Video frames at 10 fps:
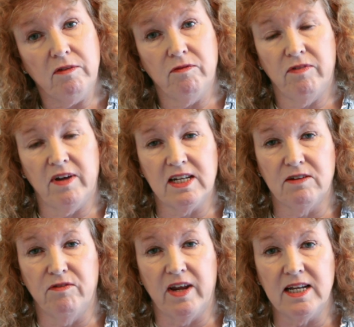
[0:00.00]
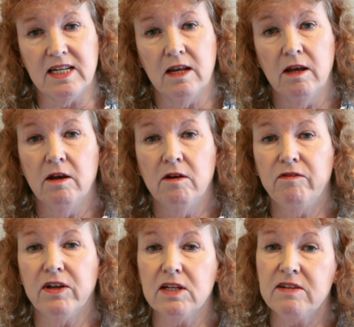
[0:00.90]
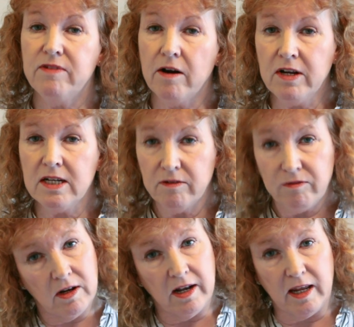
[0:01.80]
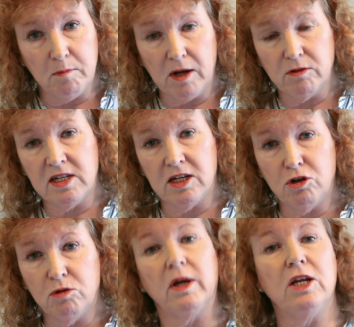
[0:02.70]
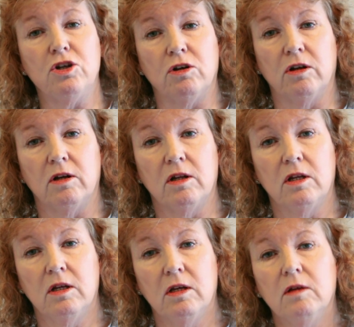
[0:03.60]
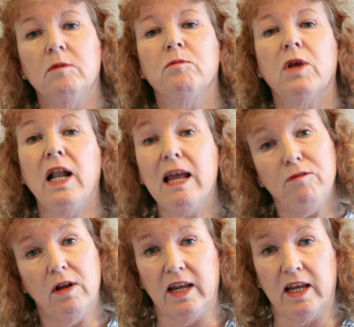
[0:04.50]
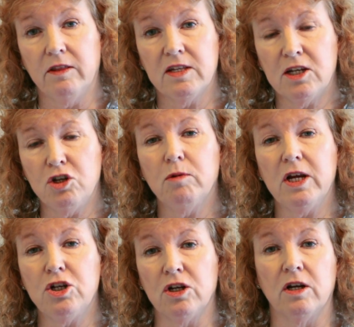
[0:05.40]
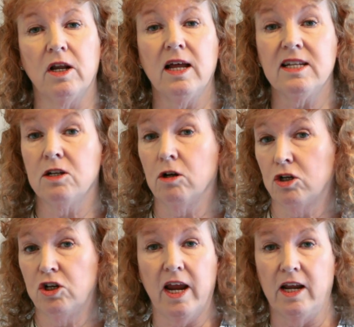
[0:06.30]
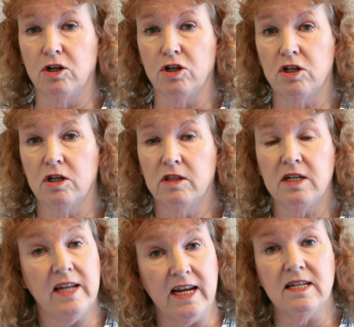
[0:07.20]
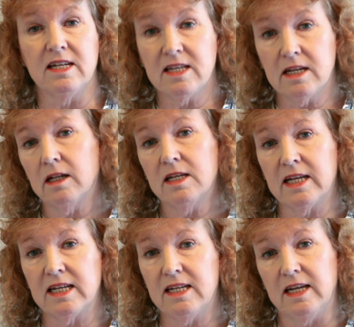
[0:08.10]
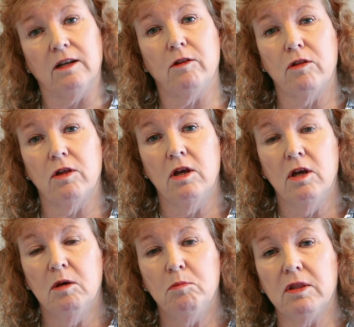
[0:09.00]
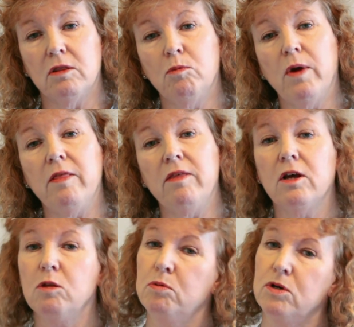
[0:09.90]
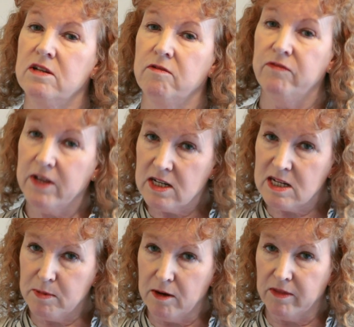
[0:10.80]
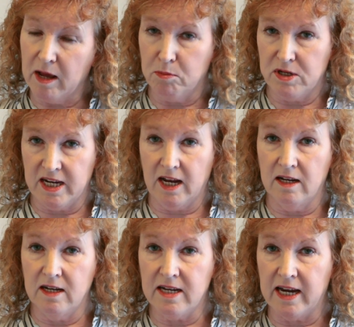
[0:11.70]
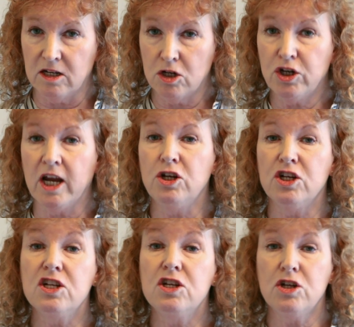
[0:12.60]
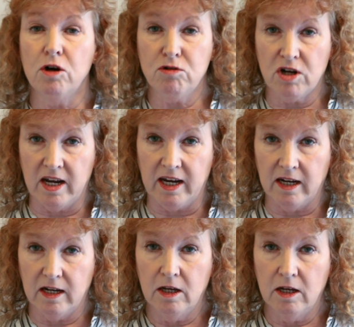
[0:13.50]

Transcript: even face to face, feels very differently about the situation. Cleverly, the situation has not changed. The date is still the 16th. But the way the other person feels about that particular date changes totally.